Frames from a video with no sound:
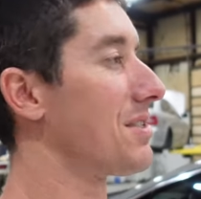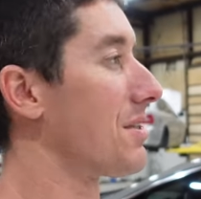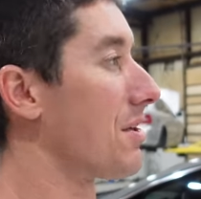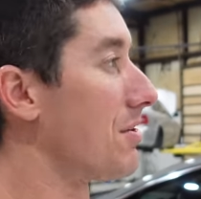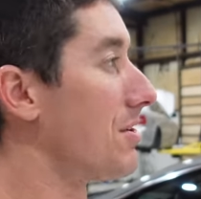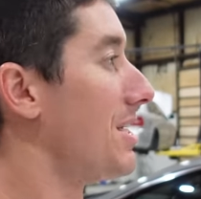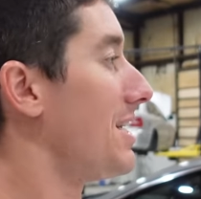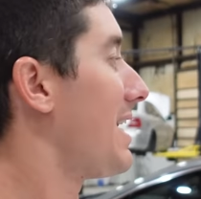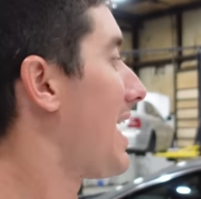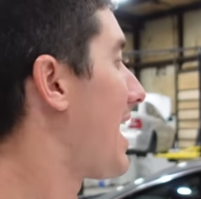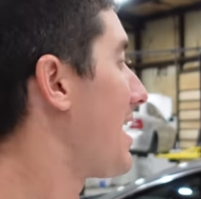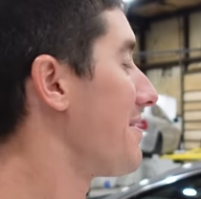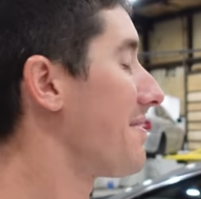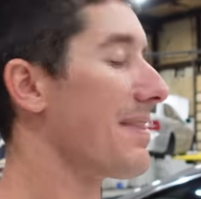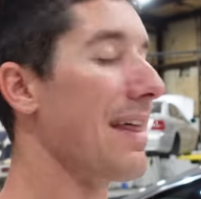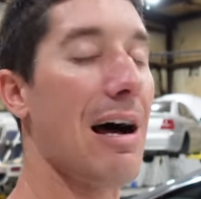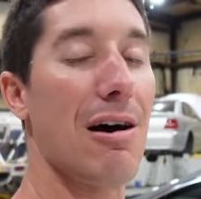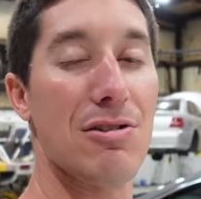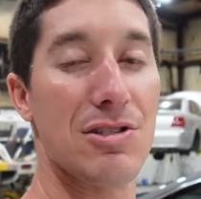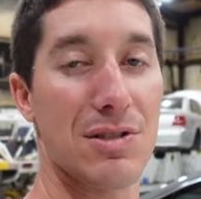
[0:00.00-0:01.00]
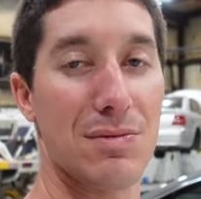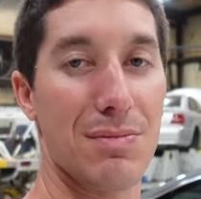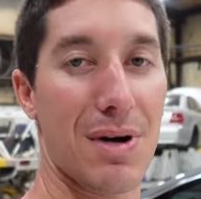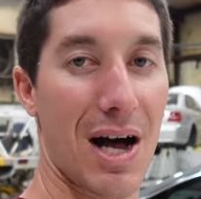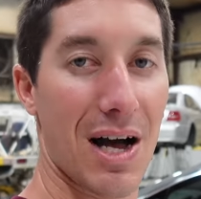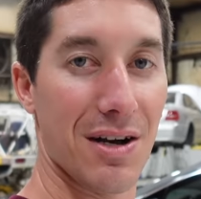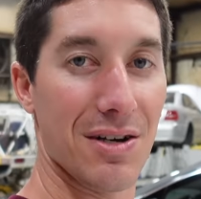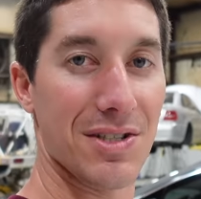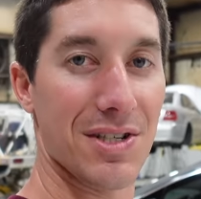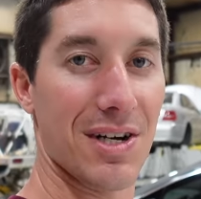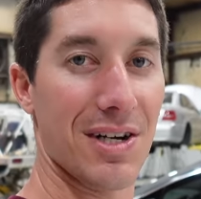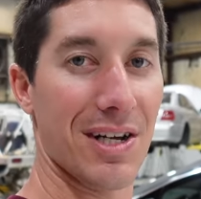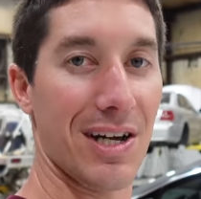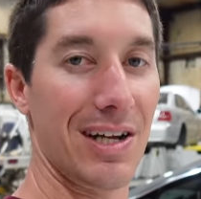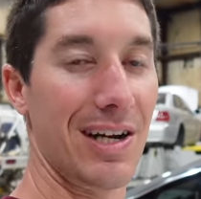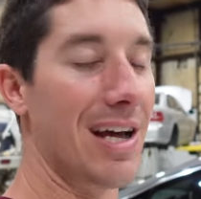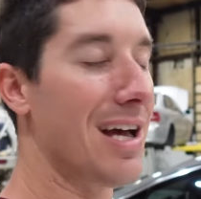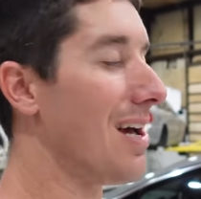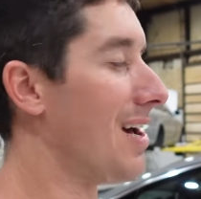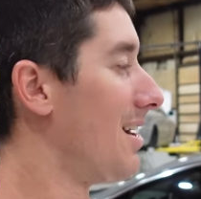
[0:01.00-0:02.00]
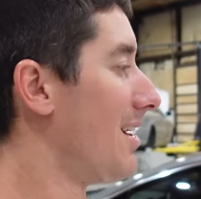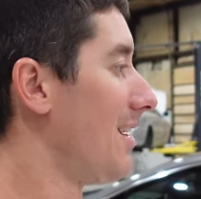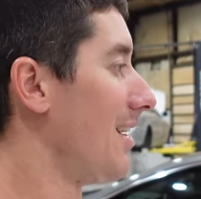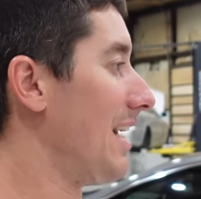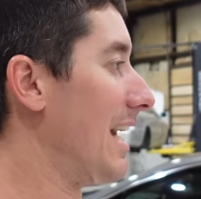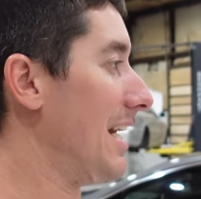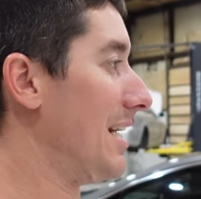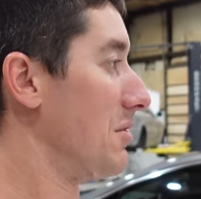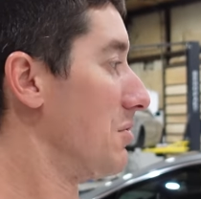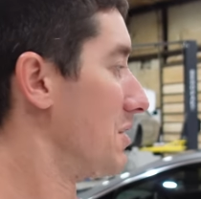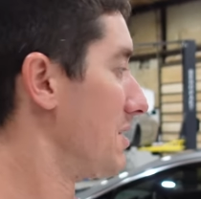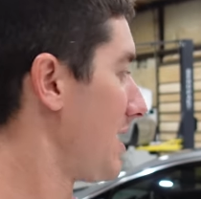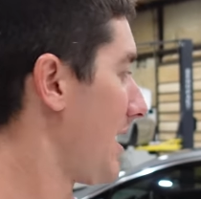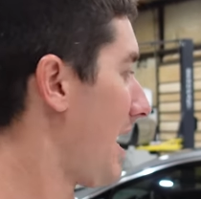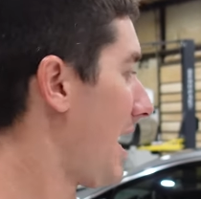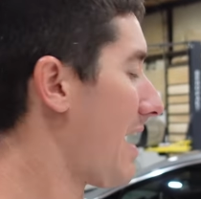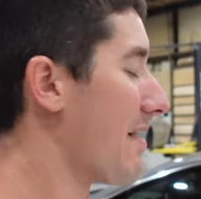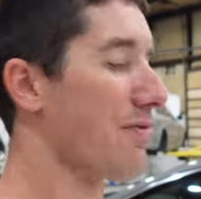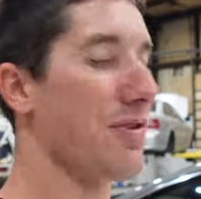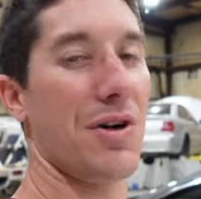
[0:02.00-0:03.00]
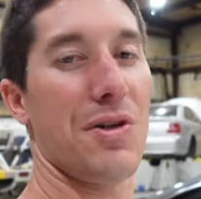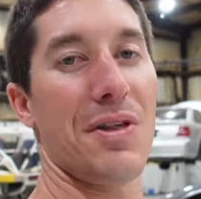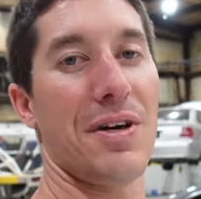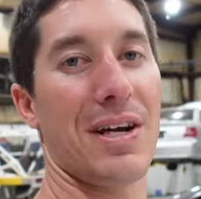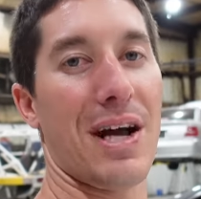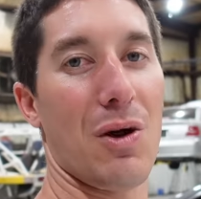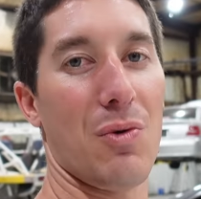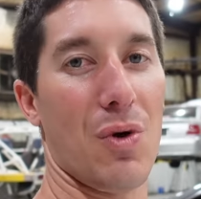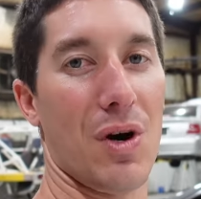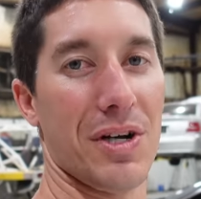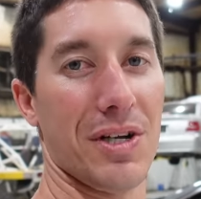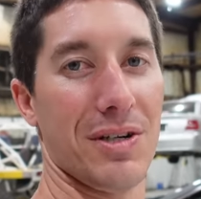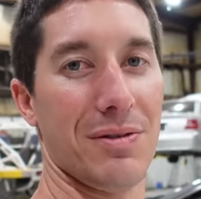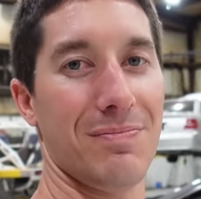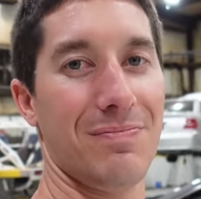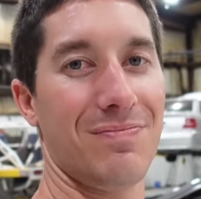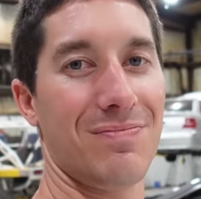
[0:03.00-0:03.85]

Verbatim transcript: 39,000 miles on it, and it was everything I wanted.